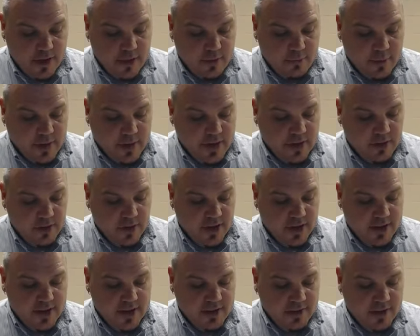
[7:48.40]
But he
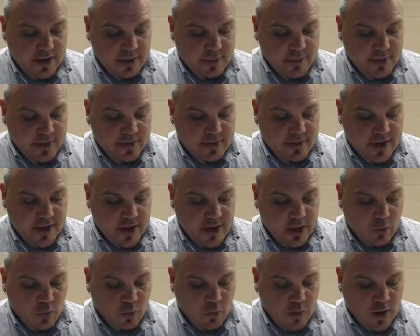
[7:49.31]
looked at them and said,
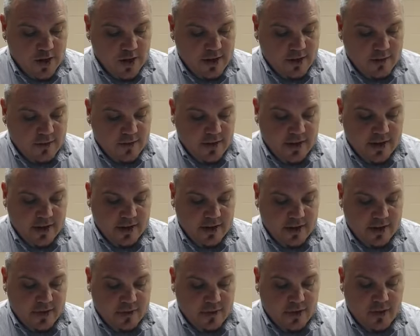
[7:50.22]
"What then
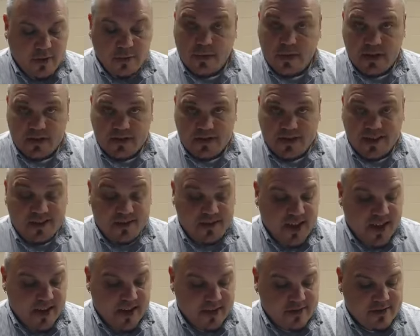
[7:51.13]
does this
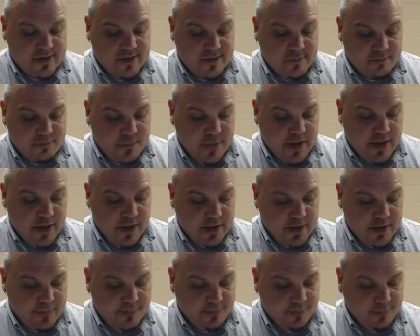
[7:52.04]
text
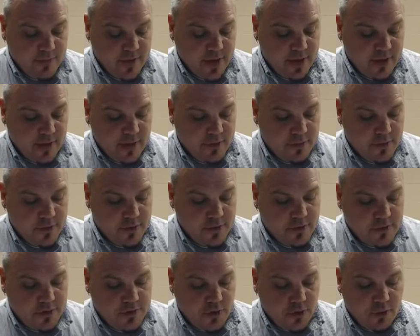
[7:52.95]
mean? The
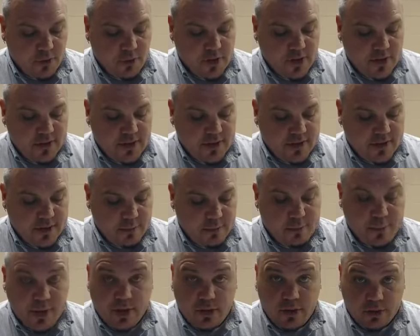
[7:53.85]
stone that the
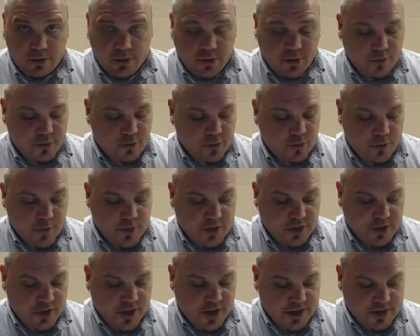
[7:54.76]
builders
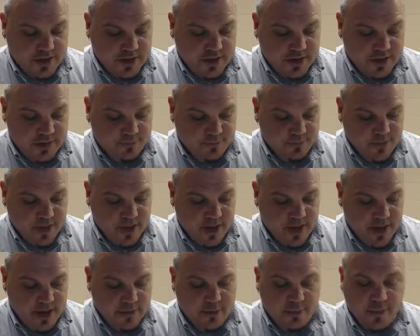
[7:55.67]
rejected
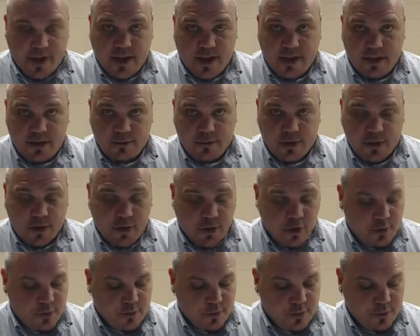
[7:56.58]
has become
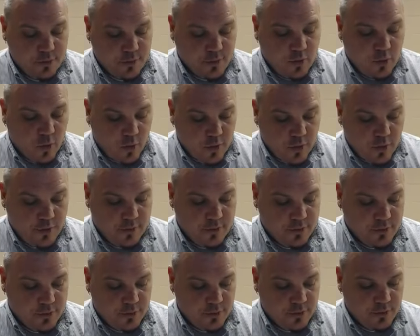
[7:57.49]
the
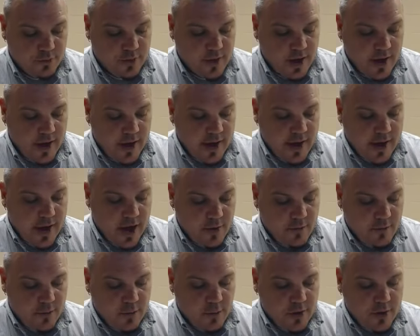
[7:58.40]
cornerstone.
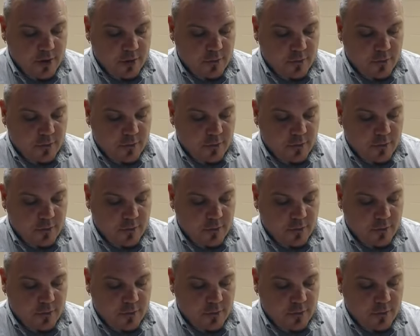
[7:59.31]
Everyone who